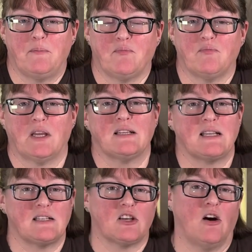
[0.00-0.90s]
because
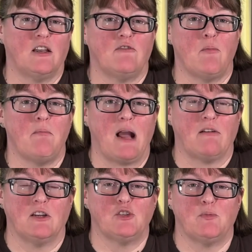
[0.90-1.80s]
that's kind of a
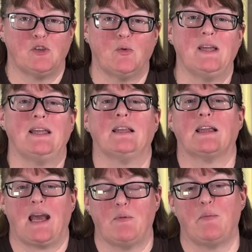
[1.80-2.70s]
marriage between
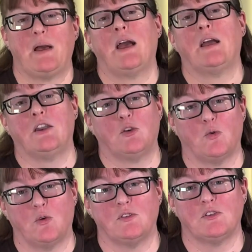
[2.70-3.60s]
camembert and a
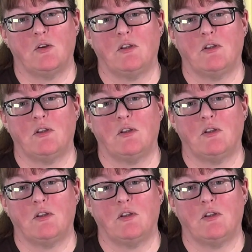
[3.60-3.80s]
gorgonzola.